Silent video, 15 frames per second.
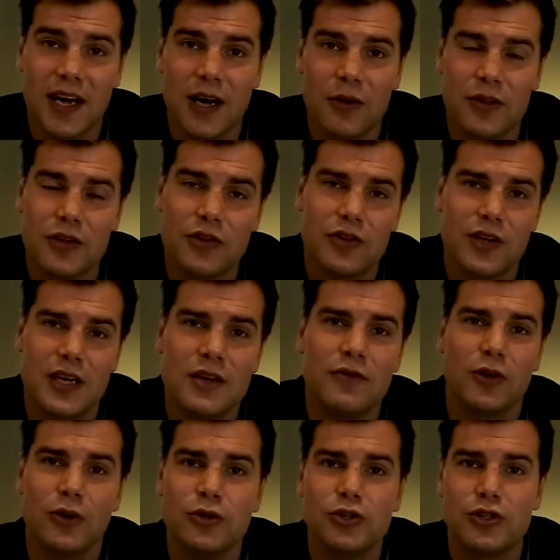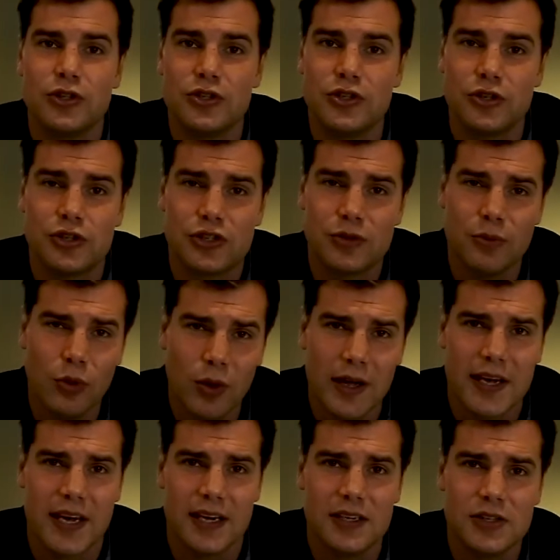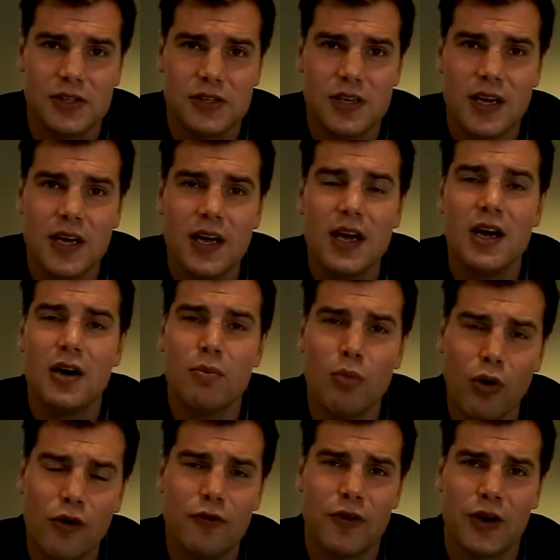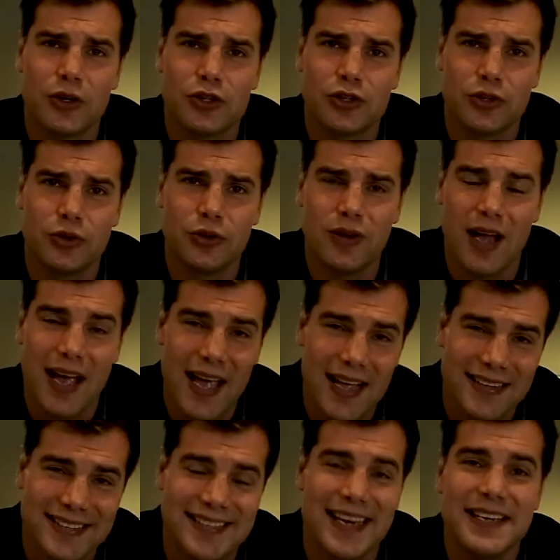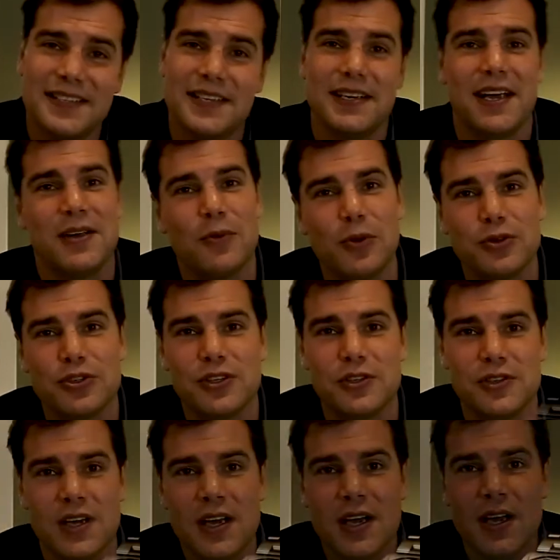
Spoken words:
now this evolution to smaller cased, more functional, day-to-day watches.